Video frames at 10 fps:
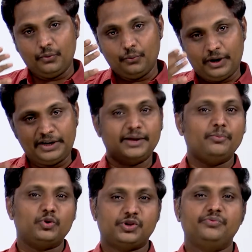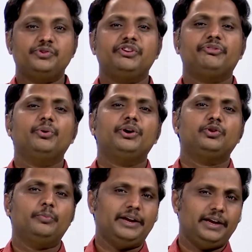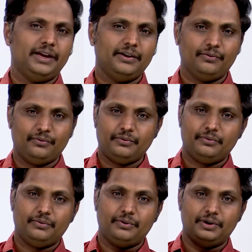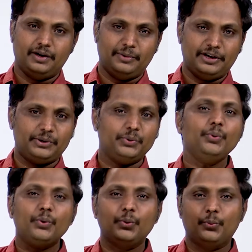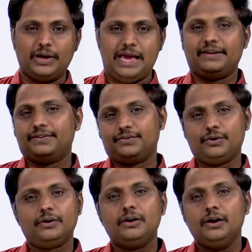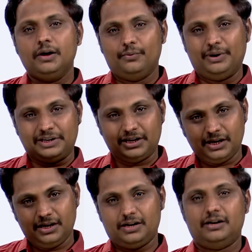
1D motion, which is going to be limited to y axis or vertically